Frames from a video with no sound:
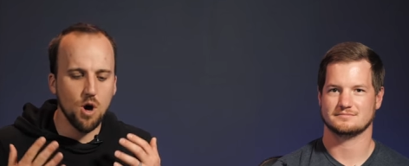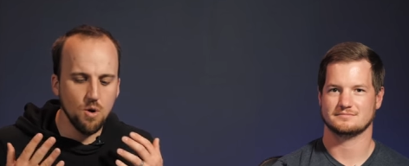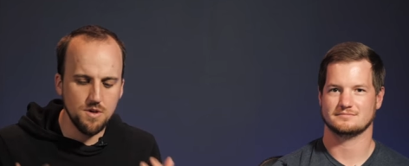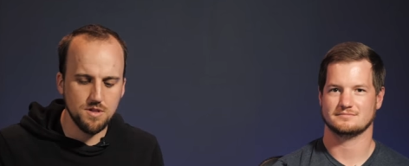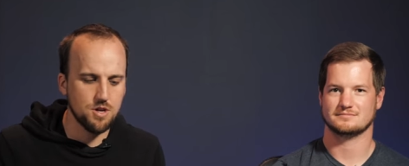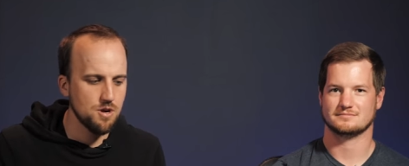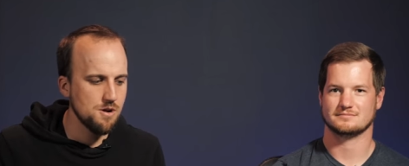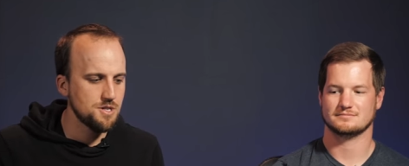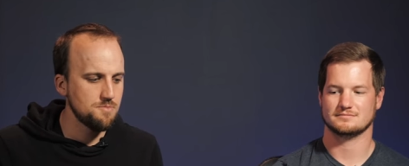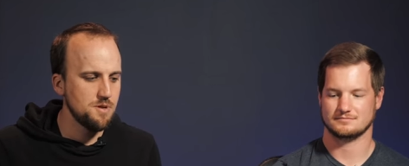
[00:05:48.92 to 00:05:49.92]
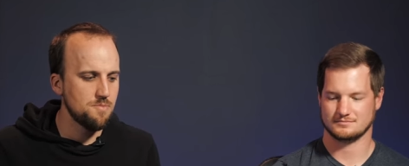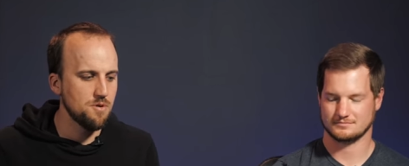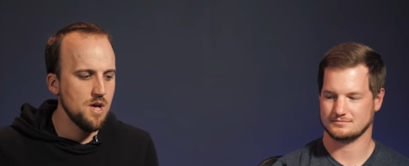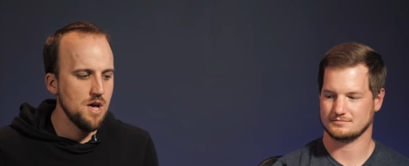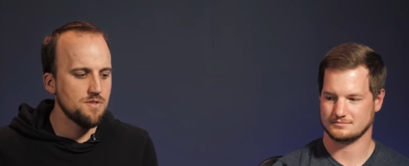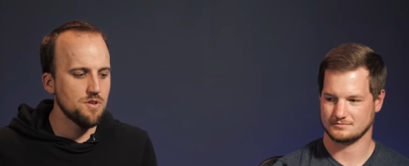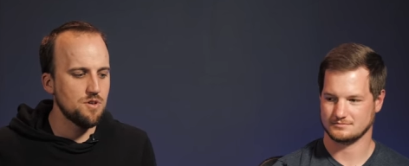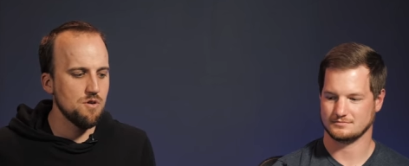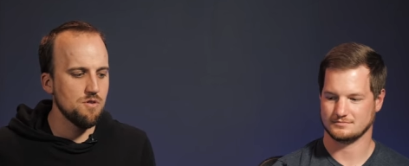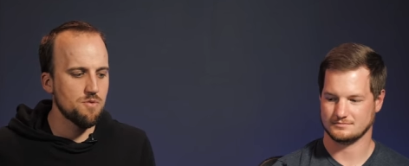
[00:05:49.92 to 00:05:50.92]
Speaker 1: always encouraging people to
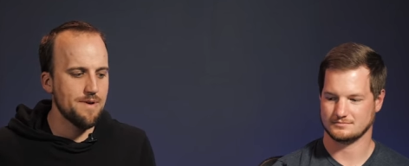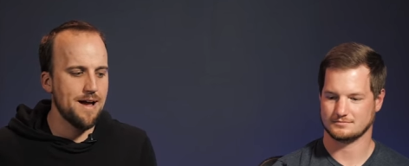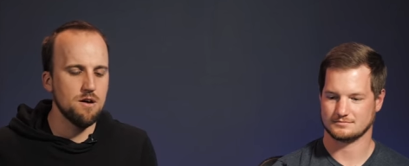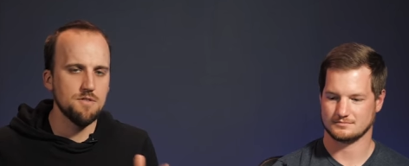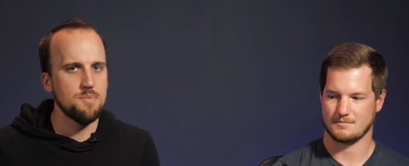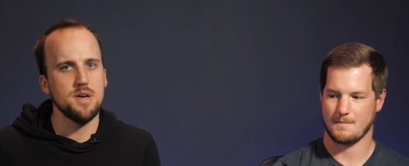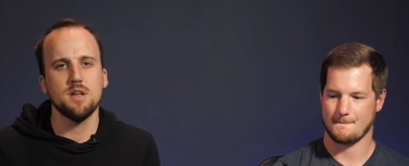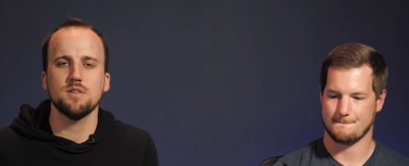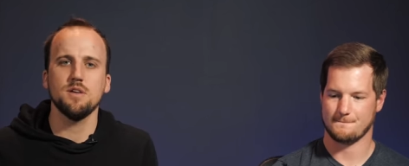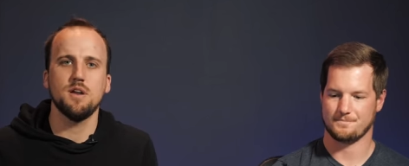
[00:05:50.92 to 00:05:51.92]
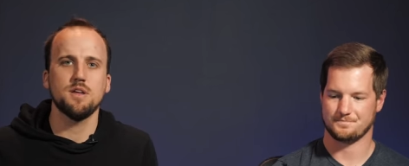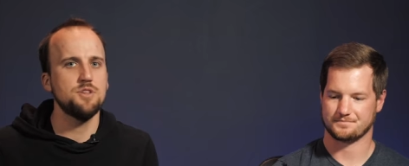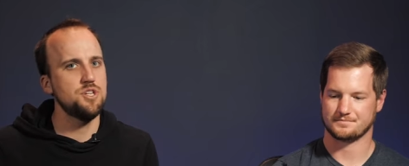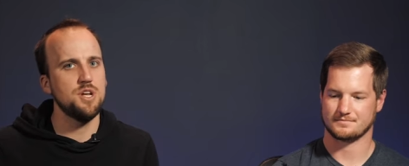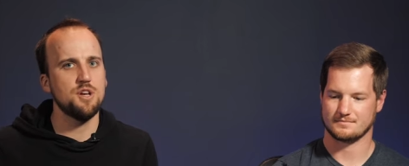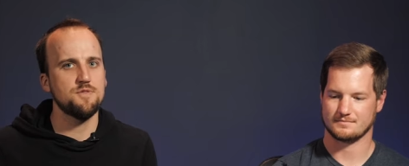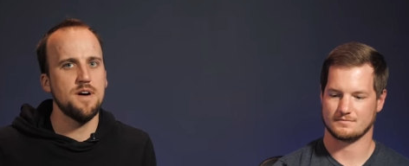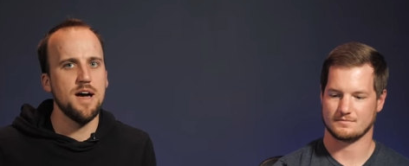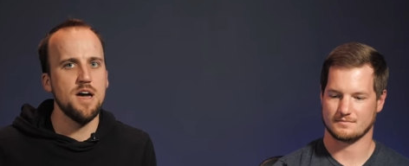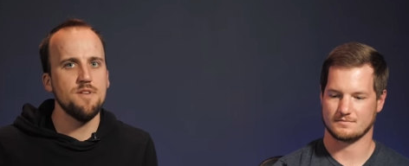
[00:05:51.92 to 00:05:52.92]
go the route of the Panasonic G H
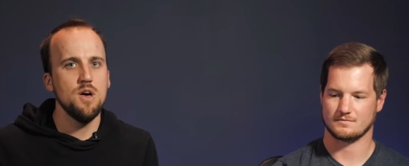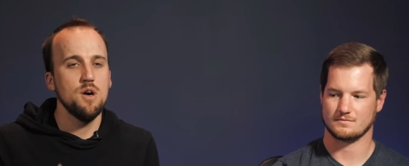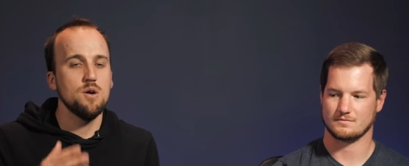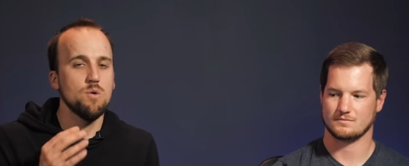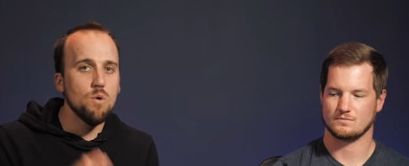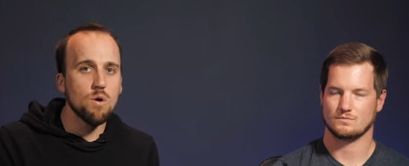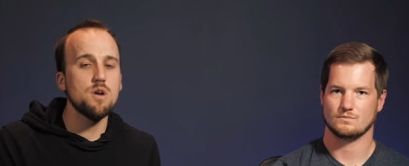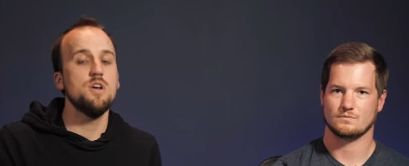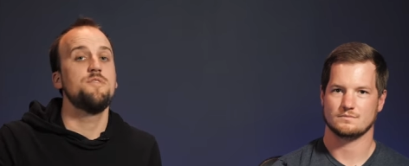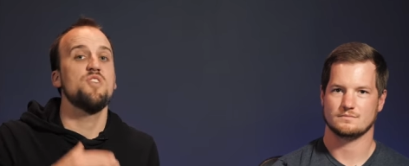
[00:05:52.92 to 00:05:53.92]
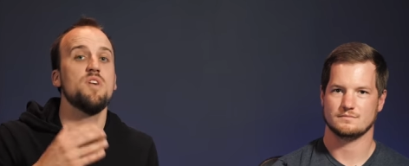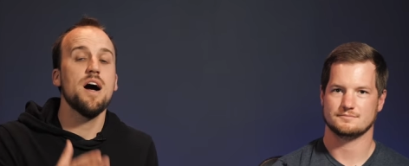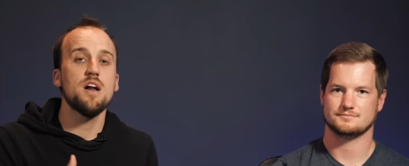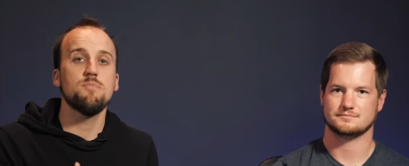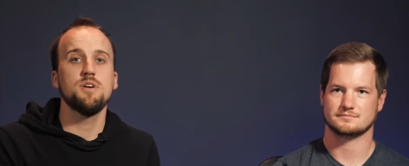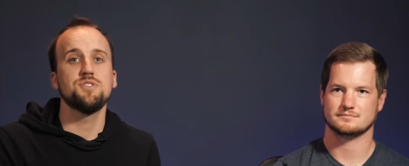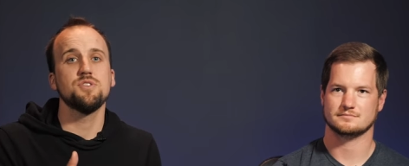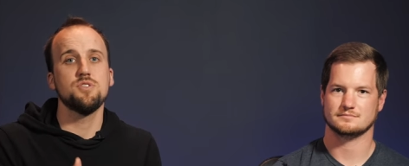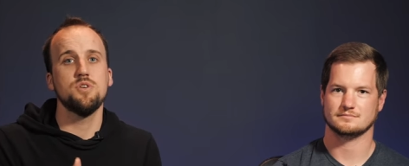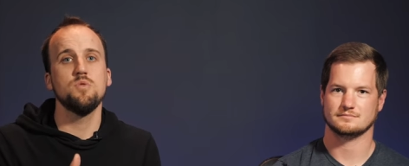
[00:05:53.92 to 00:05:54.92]
five, or if you have a higher
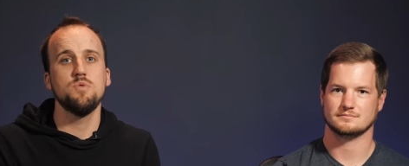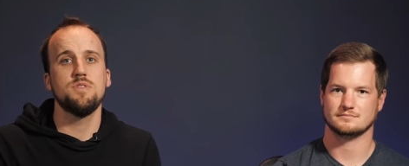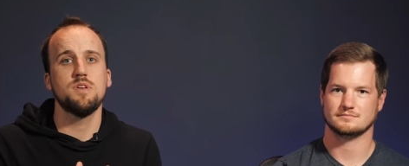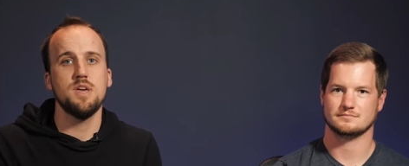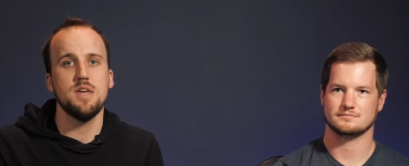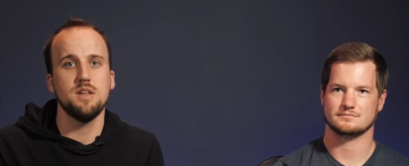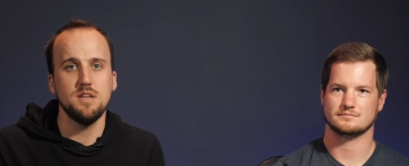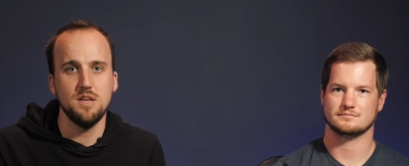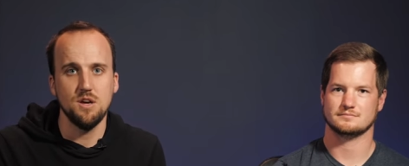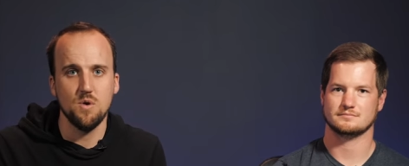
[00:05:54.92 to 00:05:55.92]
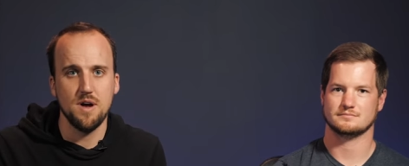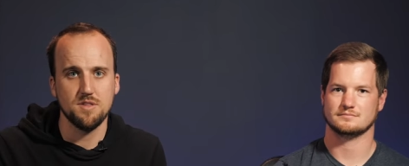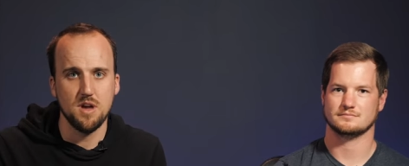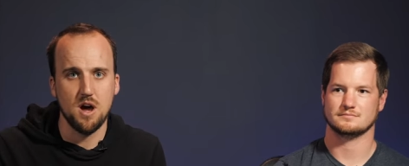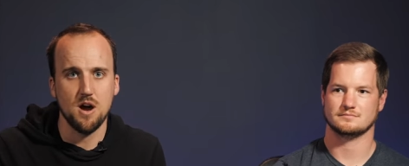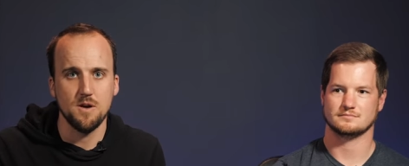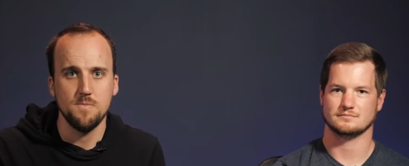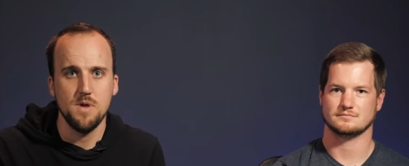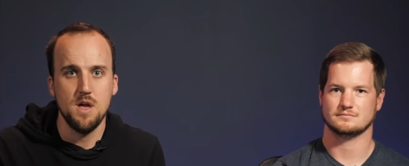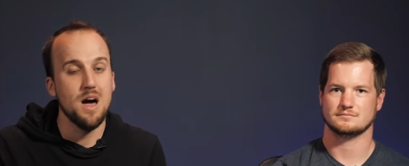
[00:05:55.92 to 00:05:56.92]
budget, go with the Canon E O S R.
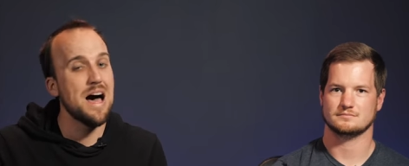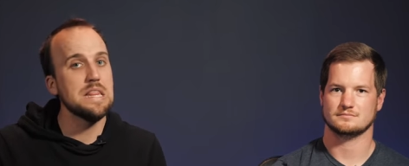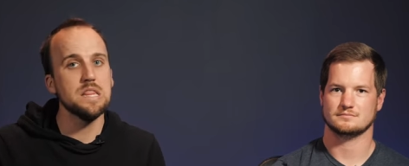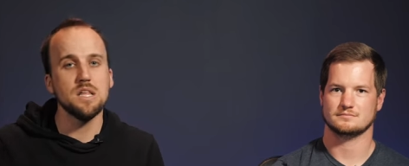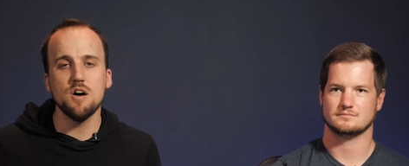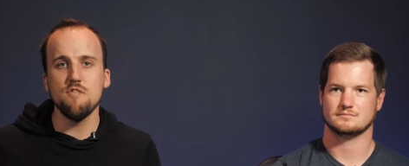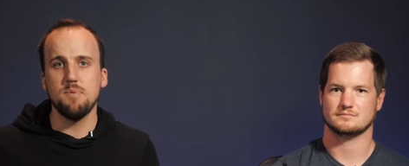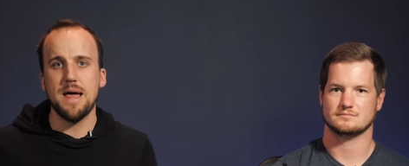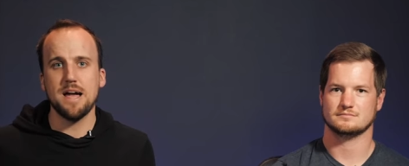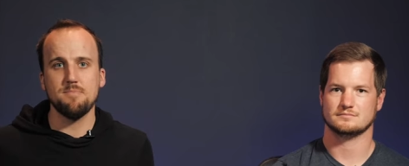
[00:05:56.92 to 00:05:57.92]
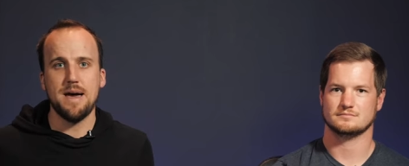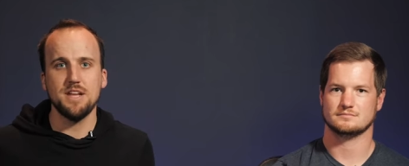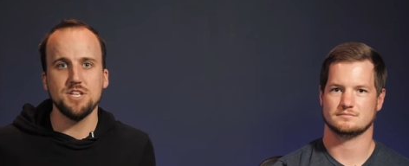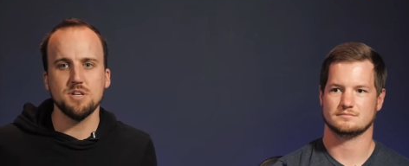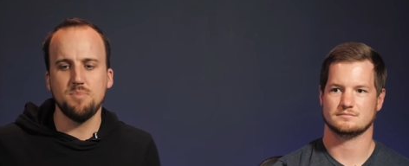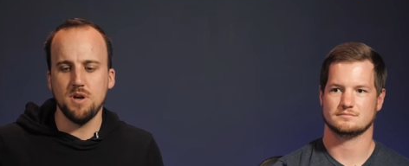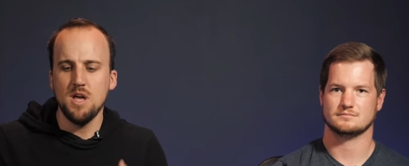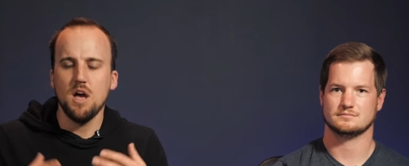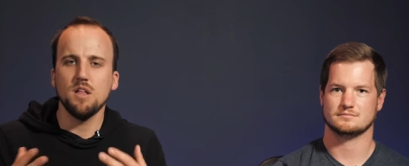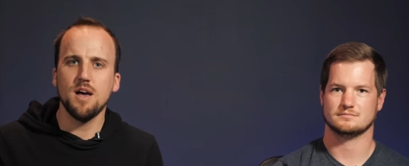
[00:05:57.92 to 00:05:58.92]
I love Blackmagic, but
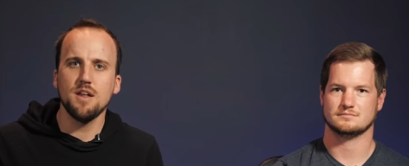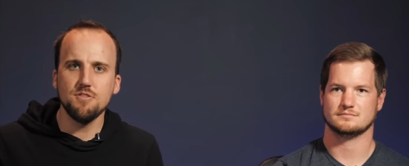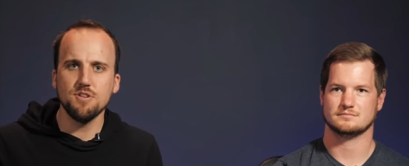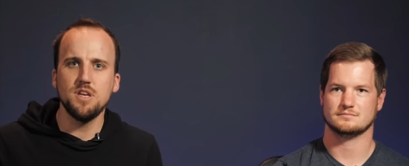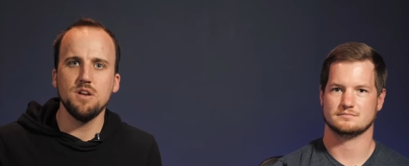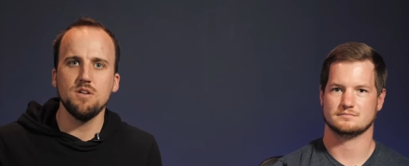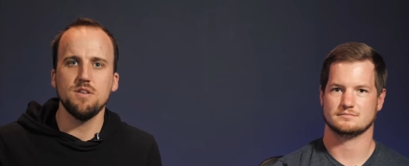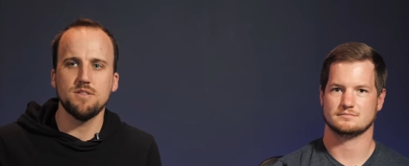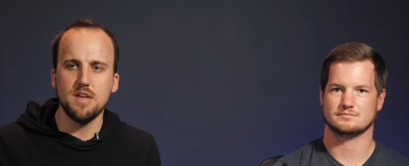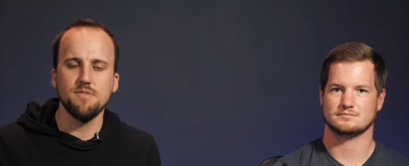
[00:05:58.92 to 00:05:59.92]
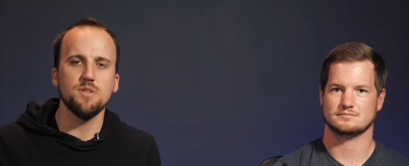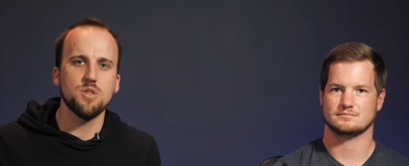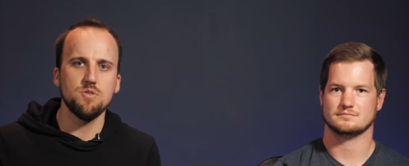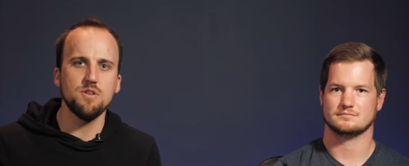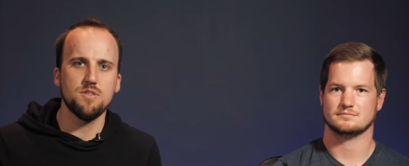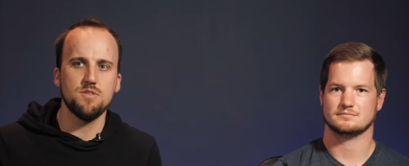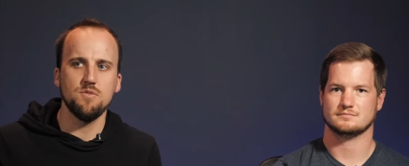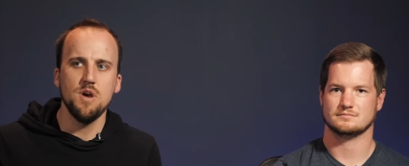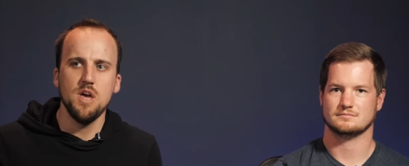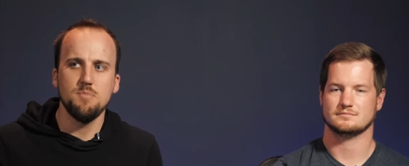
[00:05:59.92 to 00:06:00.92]
a lot of their gear is definitely suited
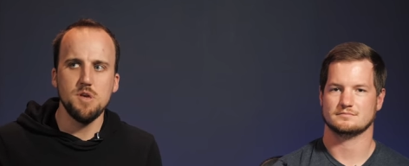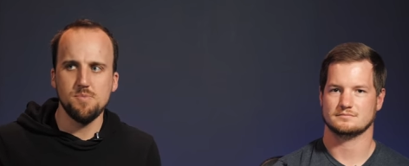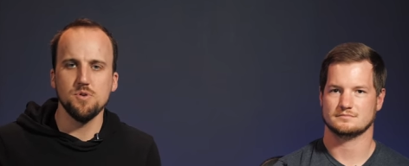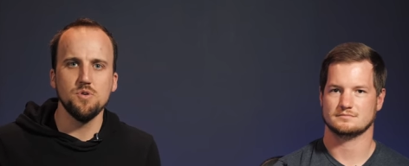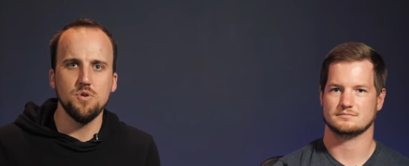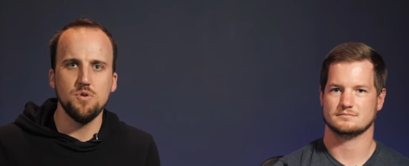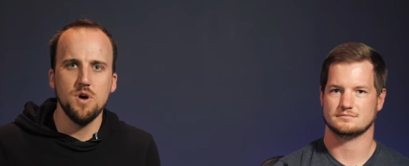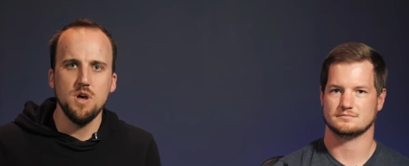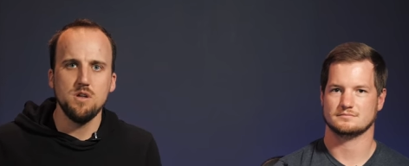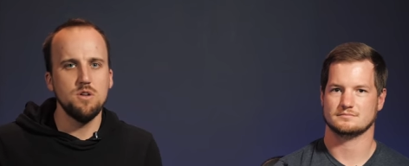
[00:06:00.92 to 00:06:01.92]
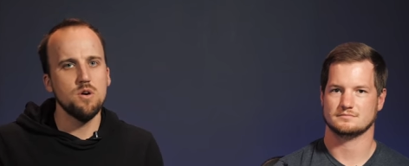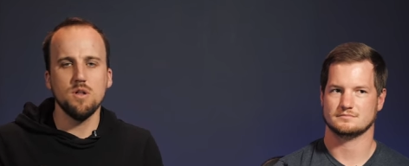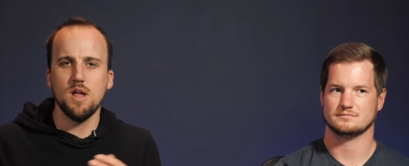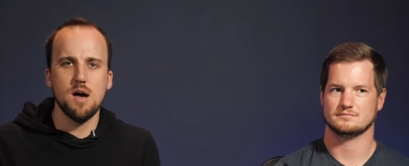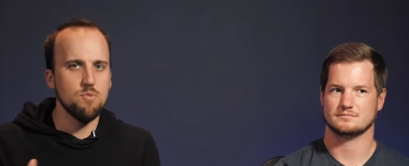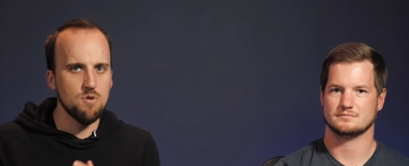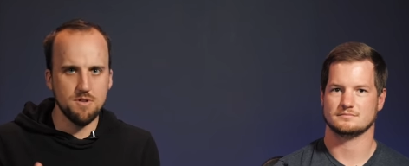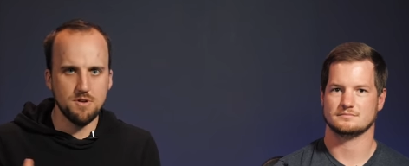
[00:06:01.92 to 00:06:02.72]
to people who know a lot more